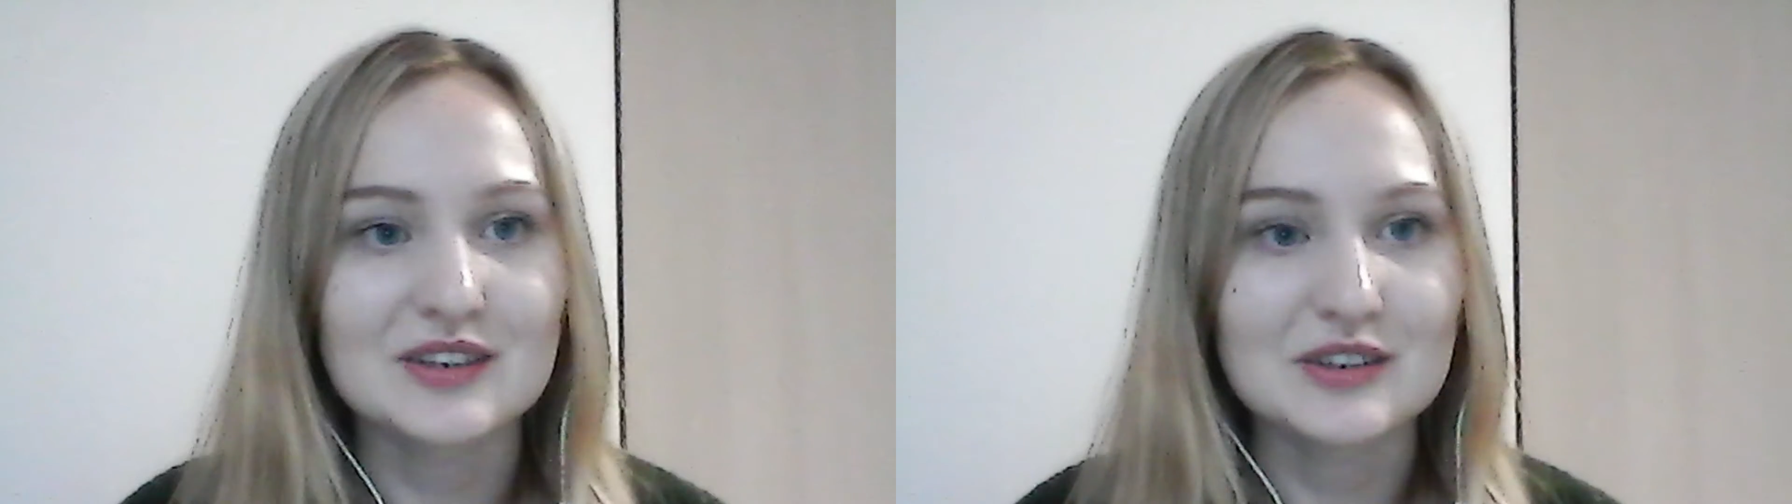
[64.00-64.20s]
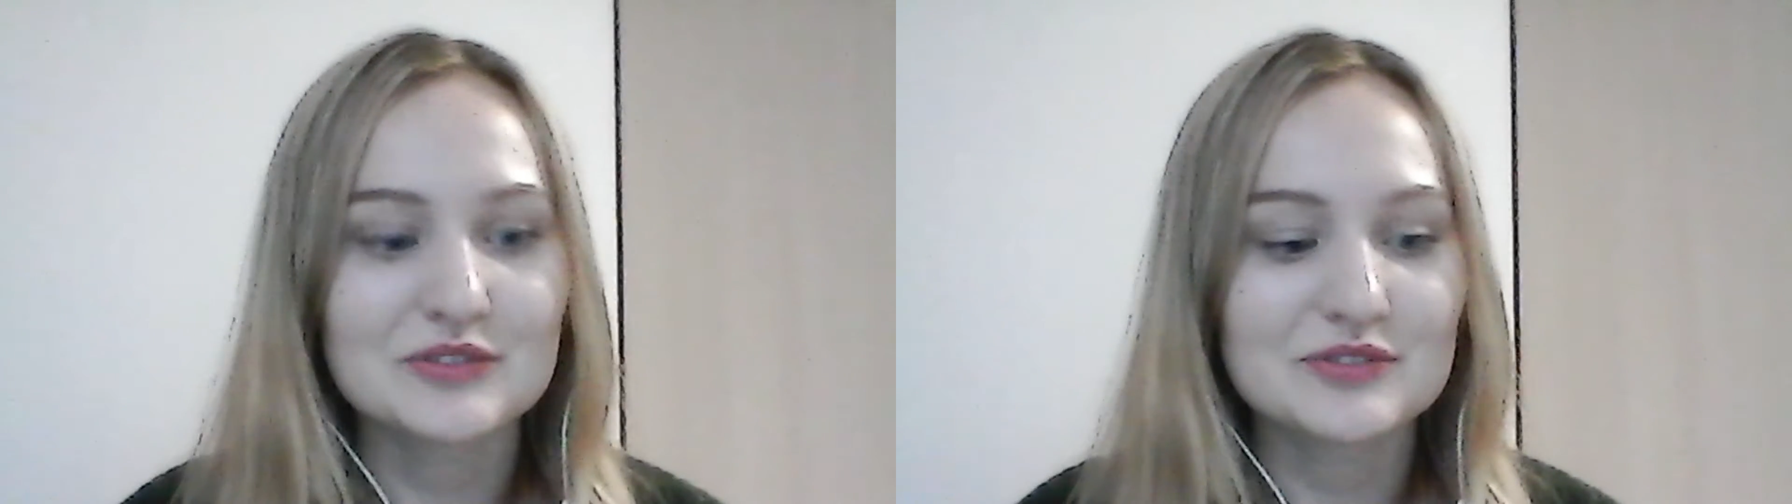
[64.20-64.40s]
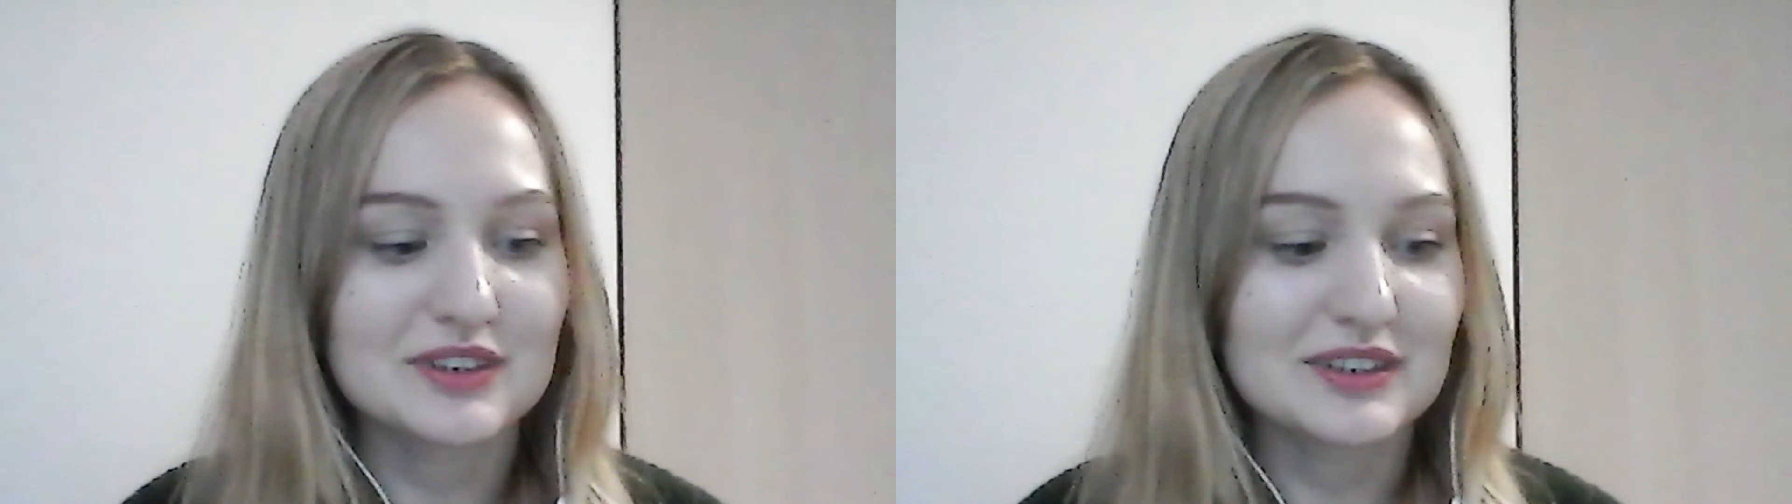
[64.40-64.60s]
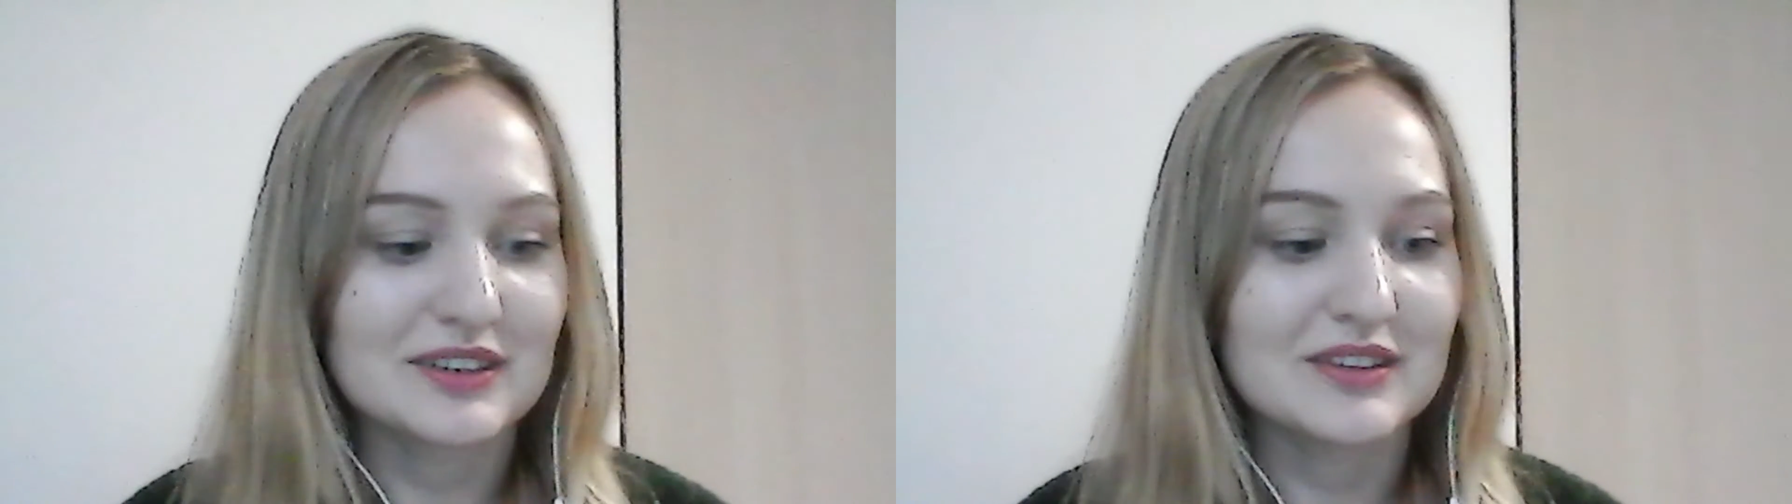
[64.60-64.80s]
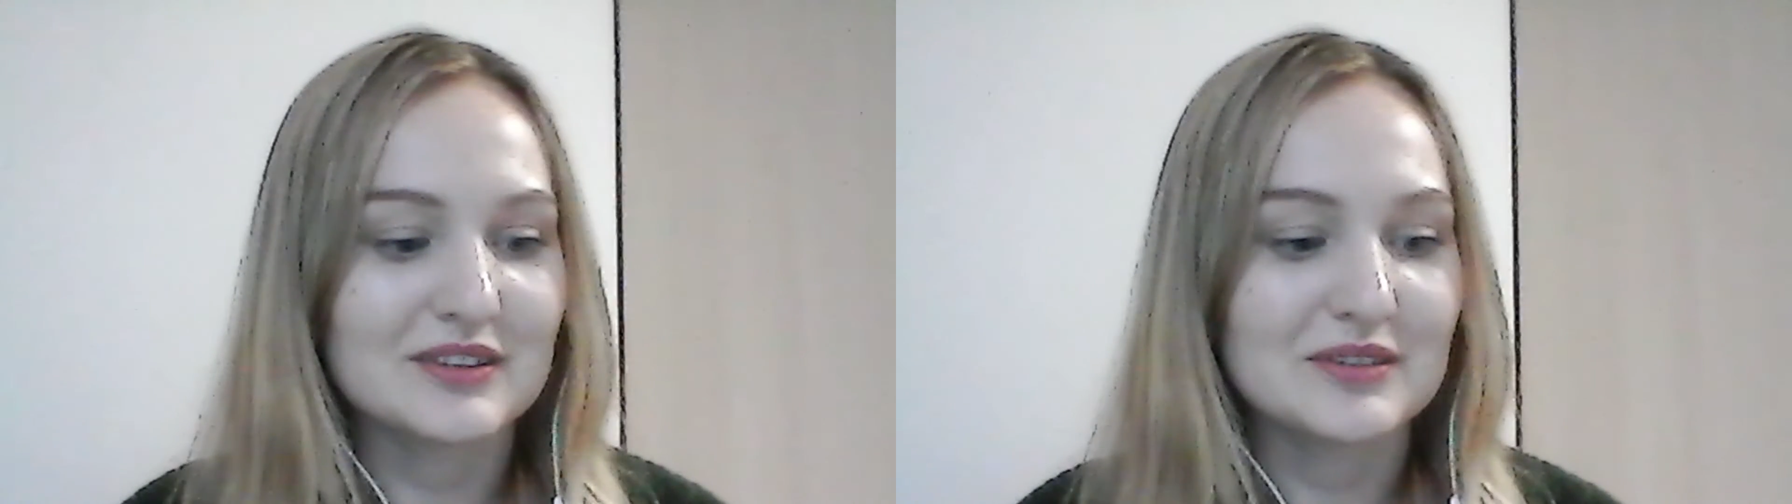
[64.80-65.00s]
of
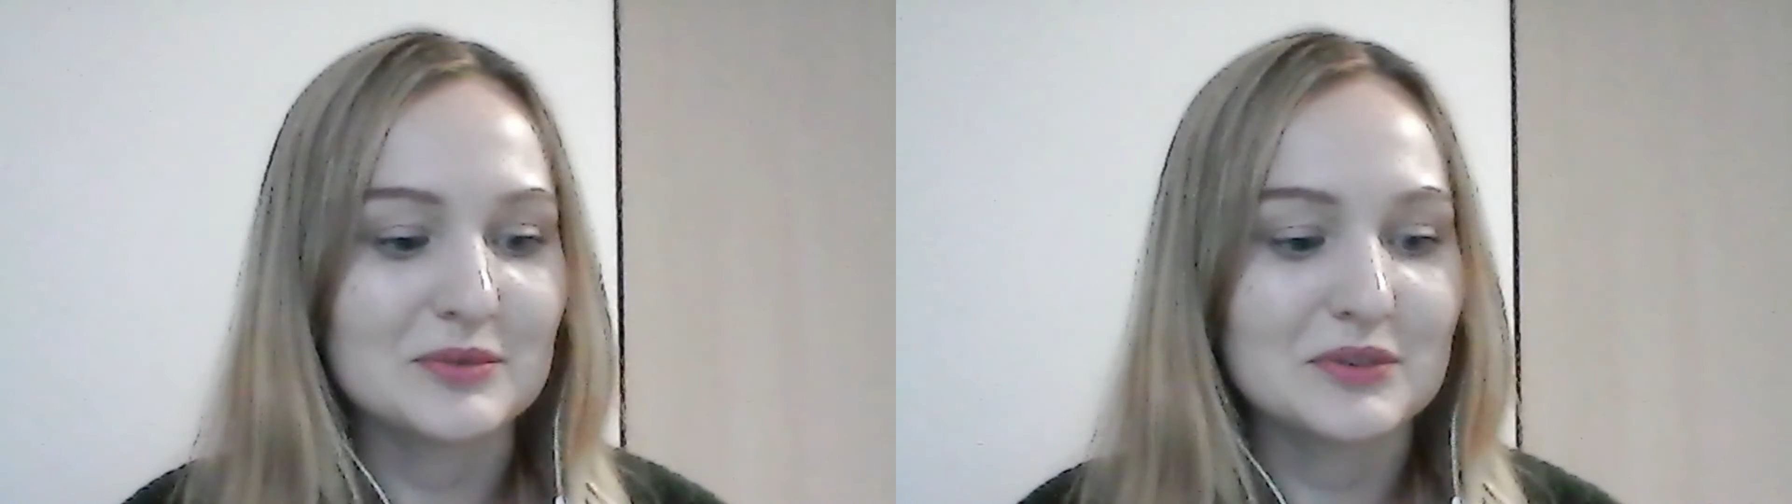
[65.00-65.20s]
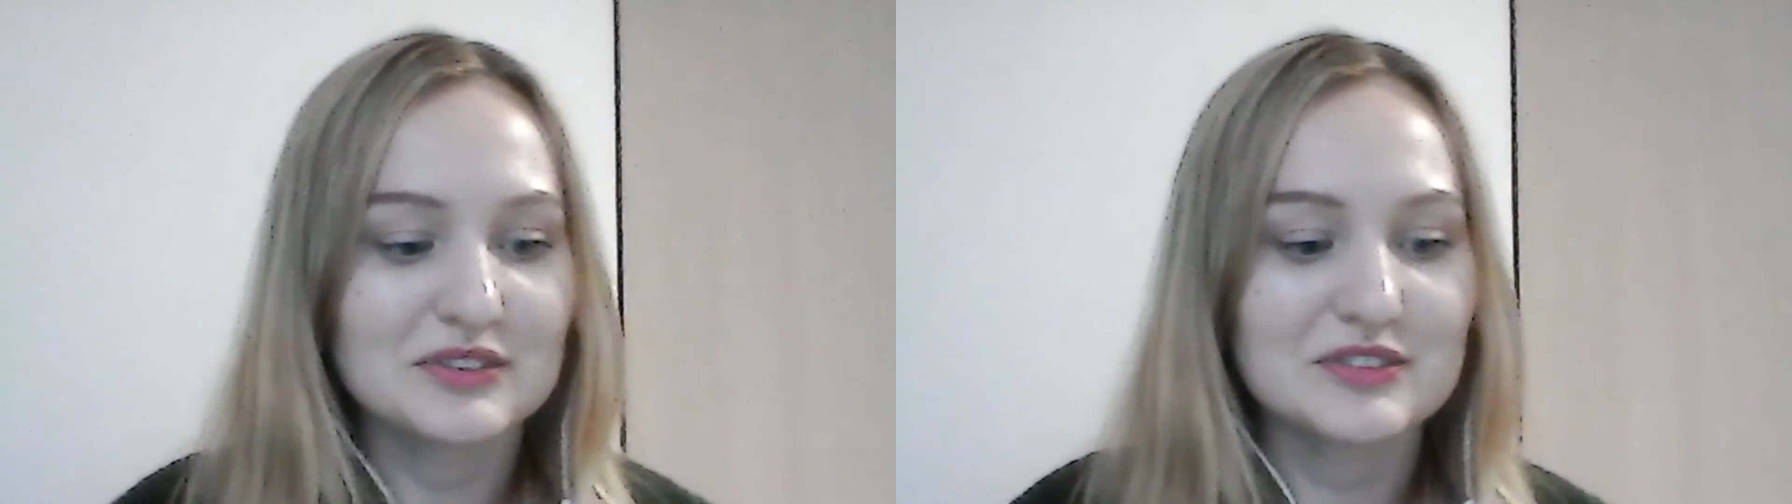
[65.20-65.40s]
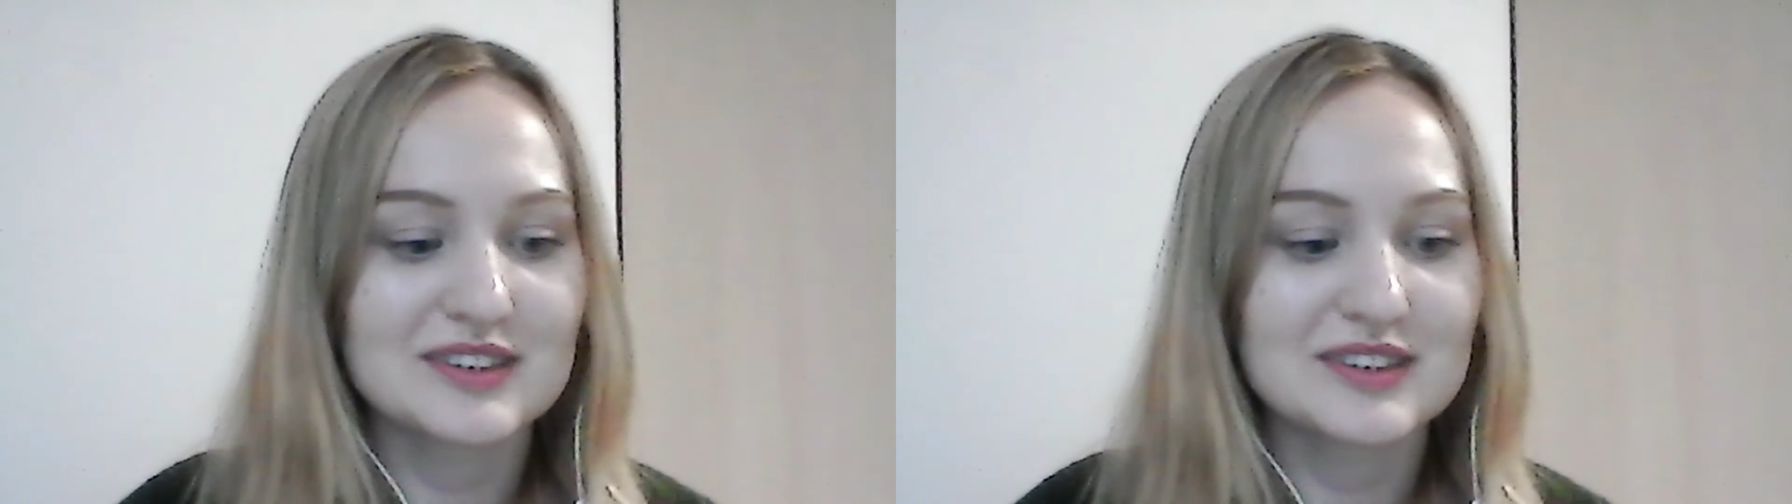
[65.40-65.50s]
What